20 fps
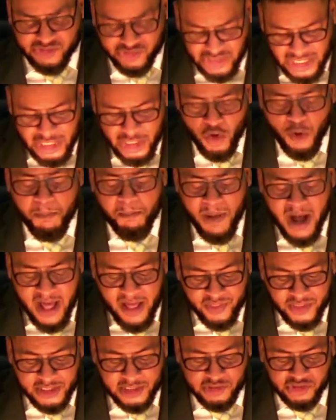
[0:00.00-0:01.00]
single
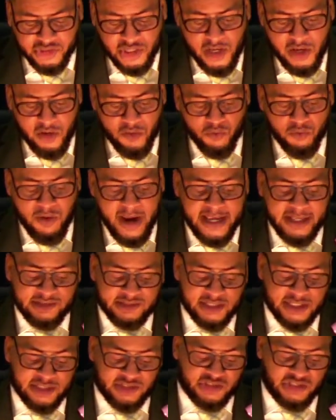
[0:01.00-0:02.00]
mothers
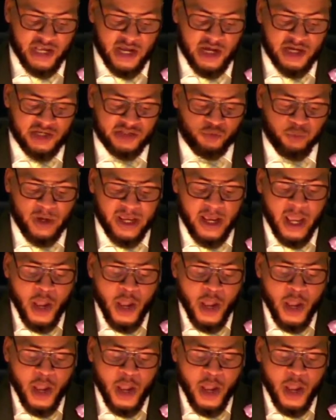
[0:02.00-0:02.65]
raising sons